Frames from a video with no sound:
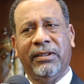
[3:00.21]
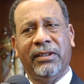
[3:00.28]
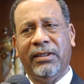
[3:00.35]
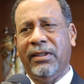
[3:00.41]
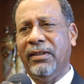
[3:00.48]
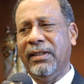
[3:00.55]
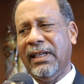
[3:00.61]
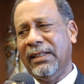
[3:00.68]
said,
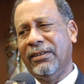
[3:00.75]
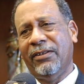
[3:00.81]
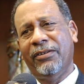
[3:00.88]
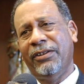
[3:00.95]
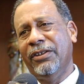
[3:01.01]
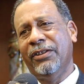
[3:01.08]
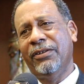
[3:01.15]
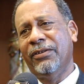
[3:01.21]
"No, that's on
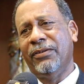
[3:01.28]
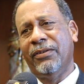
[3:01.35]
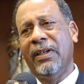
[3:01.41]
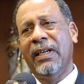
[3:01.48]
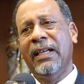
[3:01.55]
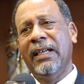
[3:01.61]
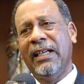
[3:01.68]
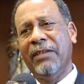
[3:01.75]
you.
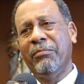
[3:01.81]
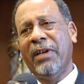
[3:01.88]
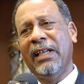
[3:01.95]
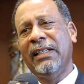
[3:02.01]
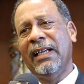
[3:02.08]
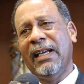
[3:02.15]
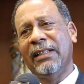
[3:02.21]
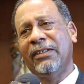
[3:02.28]
If my
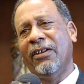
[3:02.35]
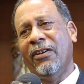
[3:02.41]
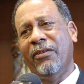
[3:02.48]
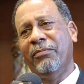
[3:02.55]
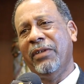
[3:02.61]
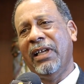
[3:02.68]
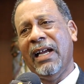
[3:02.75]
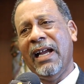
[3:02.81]
dad told
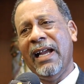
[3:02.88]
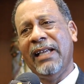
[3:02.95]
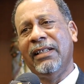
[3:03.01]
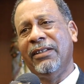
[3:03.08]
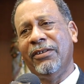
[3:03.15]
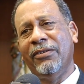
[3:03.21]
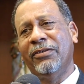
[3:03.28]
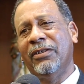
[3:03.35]
me I had to
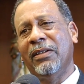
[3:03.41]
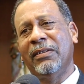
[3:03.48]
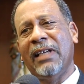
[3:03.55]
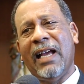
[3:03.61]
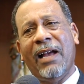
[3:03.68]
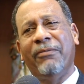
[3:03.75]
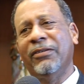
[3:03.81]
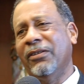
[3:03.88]
do something,
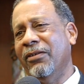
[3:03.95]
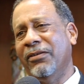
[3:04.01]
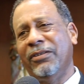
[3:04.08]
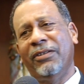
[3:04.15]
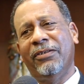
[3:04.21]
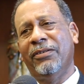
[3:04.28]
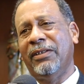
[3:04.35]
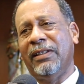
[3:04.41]
I was gonna
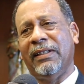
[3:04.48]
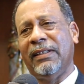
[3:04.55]
do it."